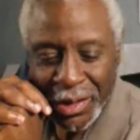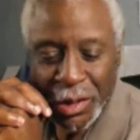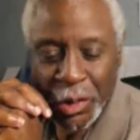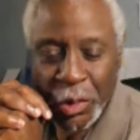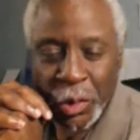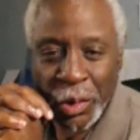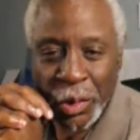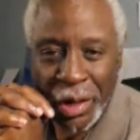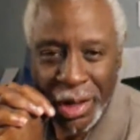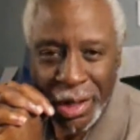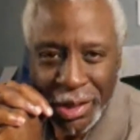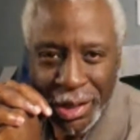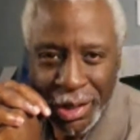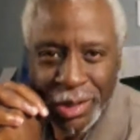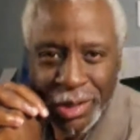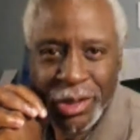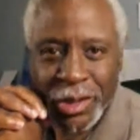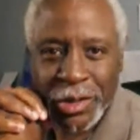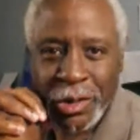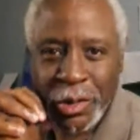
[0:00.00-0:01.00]
way that
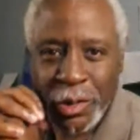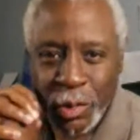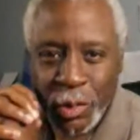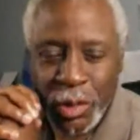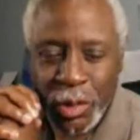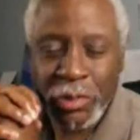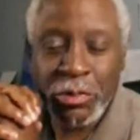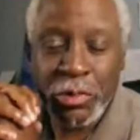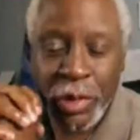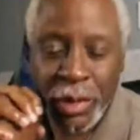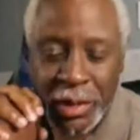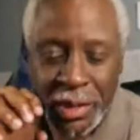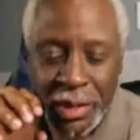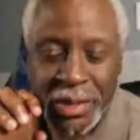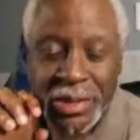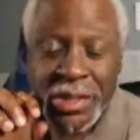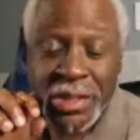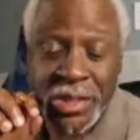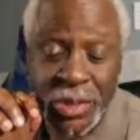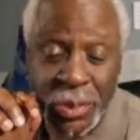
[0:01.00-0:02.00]
you would really
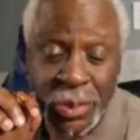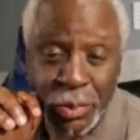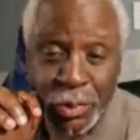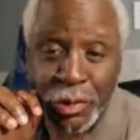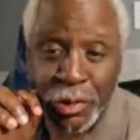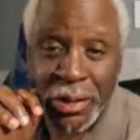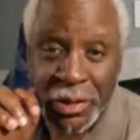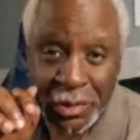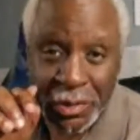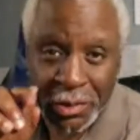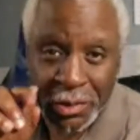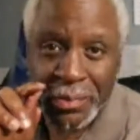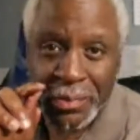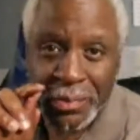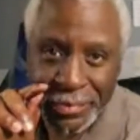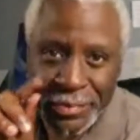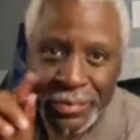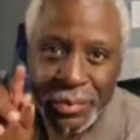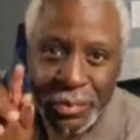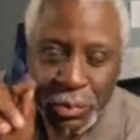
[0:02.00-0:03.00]
disappoint you,
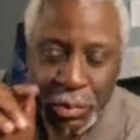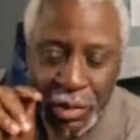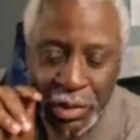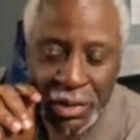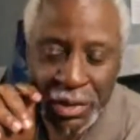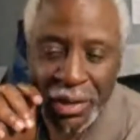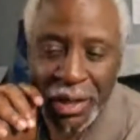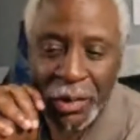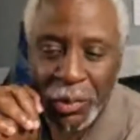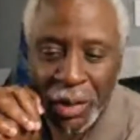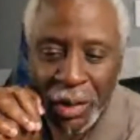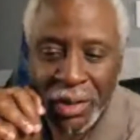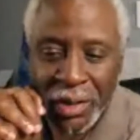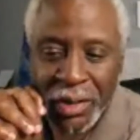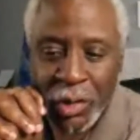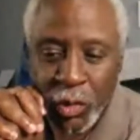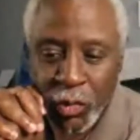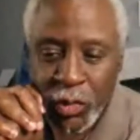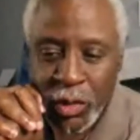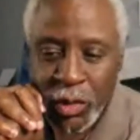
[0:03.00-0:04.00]
put it that way,
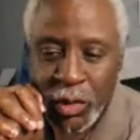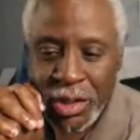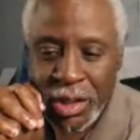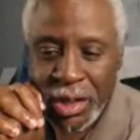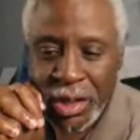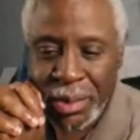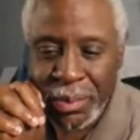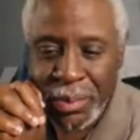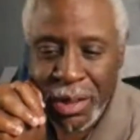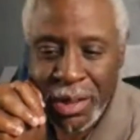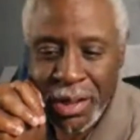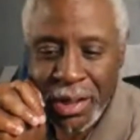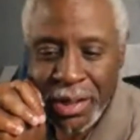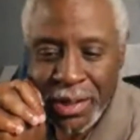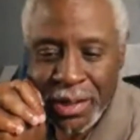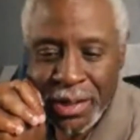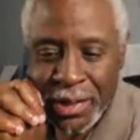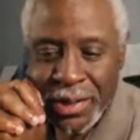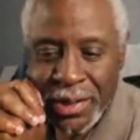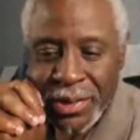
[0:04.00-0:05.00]
over time.
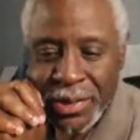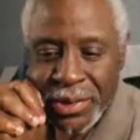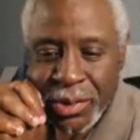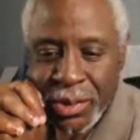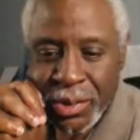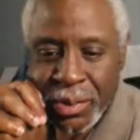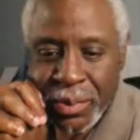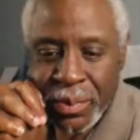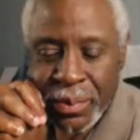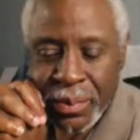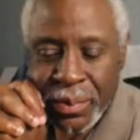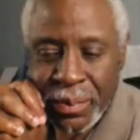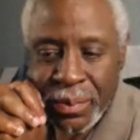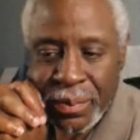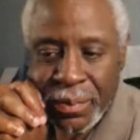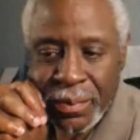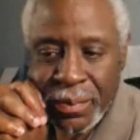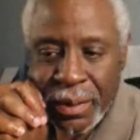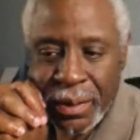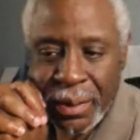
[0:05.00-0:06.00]
So,
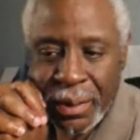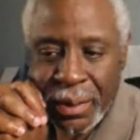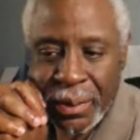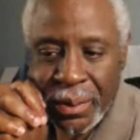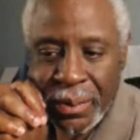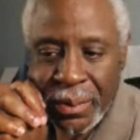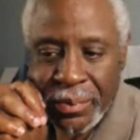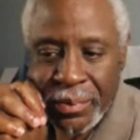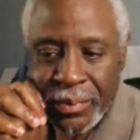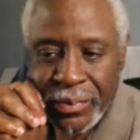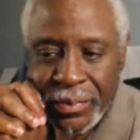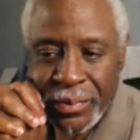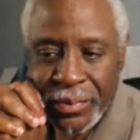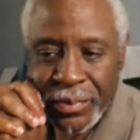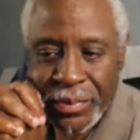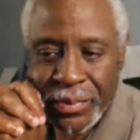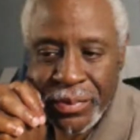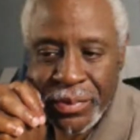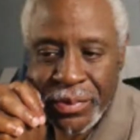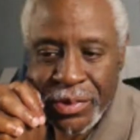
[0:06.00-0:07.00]
um,
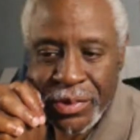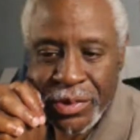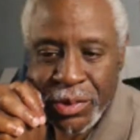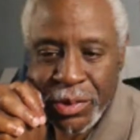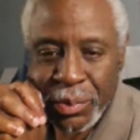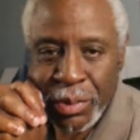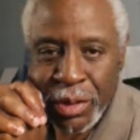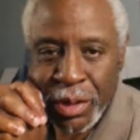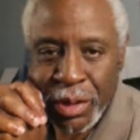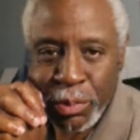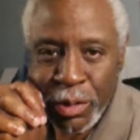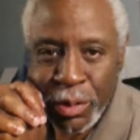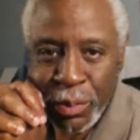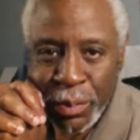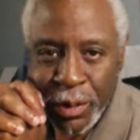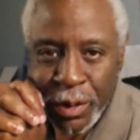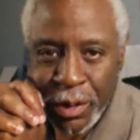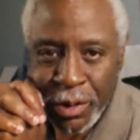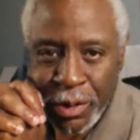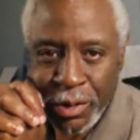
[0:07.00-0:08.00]
so be
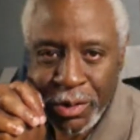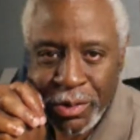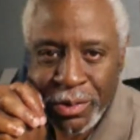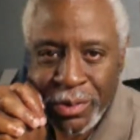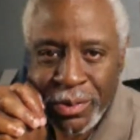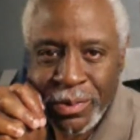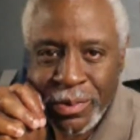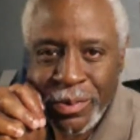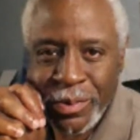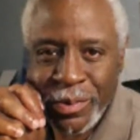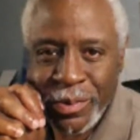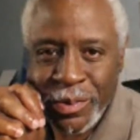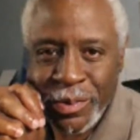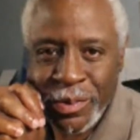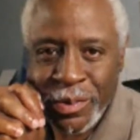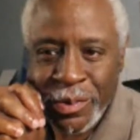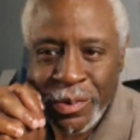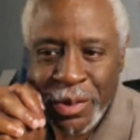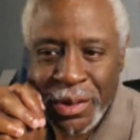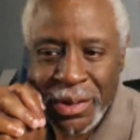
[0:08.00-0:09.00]
prepared
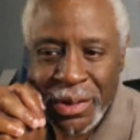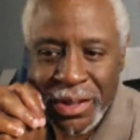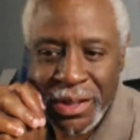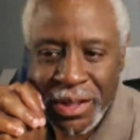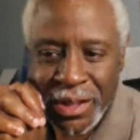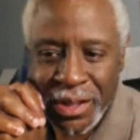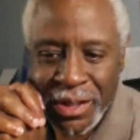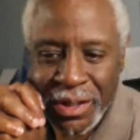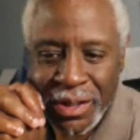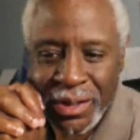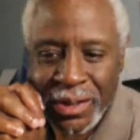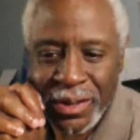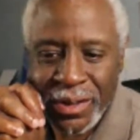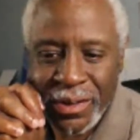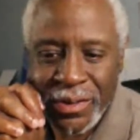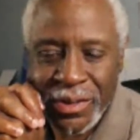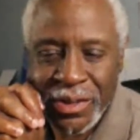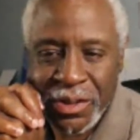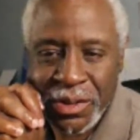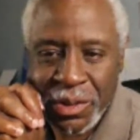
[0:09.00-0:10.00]
when needed
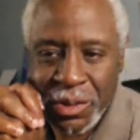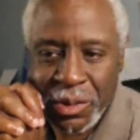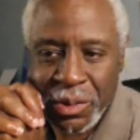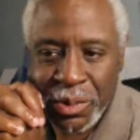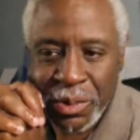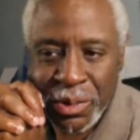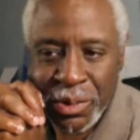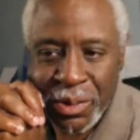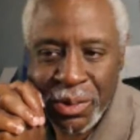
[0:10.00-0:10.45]
to